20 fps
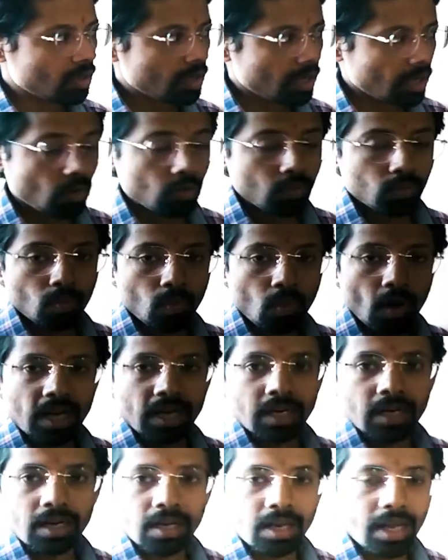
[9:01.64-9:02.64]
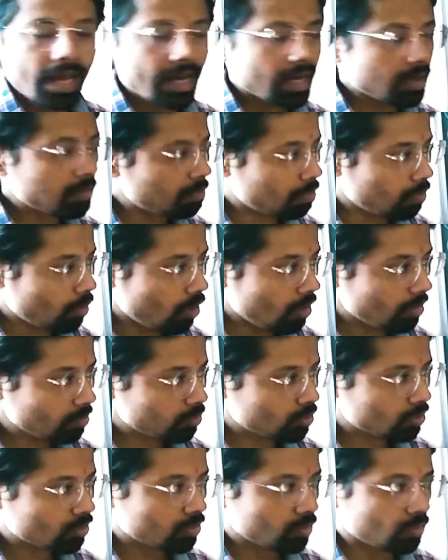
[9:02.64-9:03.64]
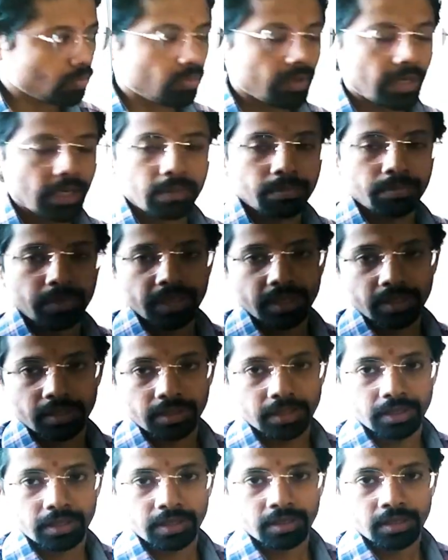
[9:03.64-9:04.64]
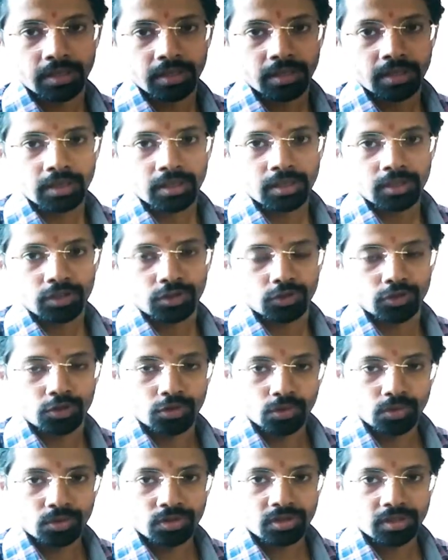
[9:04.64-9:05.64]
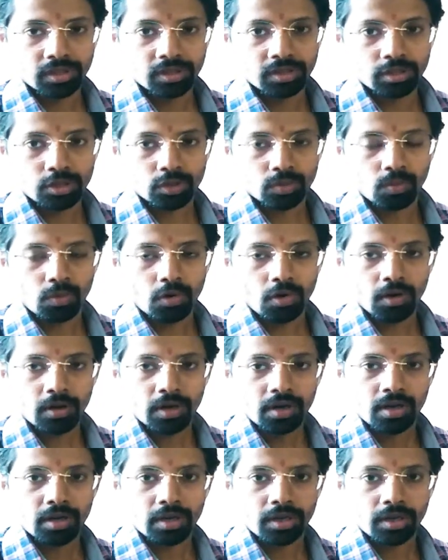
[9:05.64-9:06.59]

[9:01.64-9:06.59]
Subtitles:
around 1 lakh bombs were being used in this war.